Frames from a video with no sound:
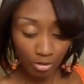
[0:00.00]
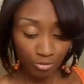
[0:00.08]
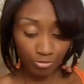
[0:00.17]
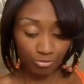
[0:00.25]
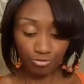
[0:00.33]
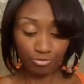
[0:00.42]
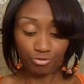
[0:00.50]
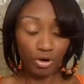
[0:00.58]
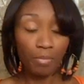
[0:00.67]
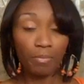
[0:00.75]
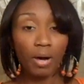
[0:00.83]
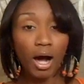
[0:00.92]

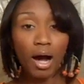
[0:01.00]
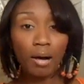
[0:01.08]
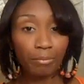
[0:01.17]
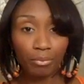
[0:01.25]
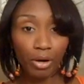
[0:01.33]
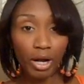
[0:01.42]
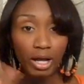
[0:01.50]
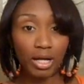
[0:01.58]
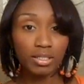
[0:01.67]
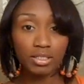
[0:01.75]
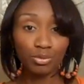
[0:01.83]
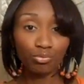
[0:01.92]
From
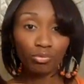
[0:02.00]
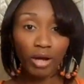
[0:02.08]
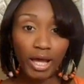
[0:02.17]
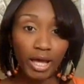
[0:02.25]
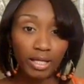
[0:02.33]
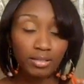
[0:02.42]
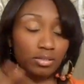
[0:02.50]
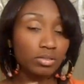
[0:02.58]
ombre to red